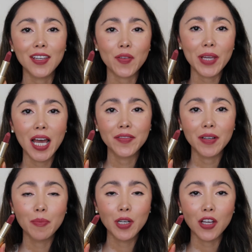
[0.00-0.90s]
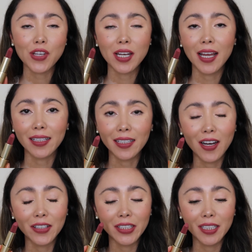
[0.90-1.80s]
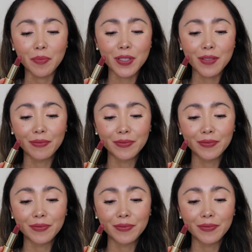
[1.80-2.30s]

we have Blush Lightly on the lips.